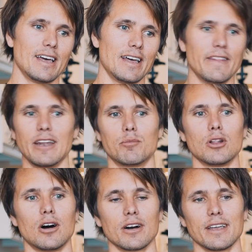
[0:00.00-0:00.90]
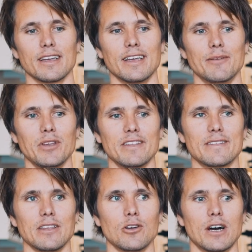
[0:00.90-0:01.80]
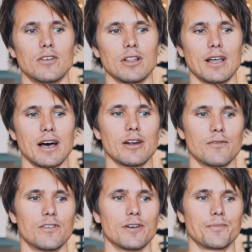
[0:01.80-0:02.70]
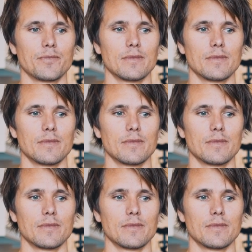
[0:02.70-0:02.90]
and then a blog, it means that you have a lot of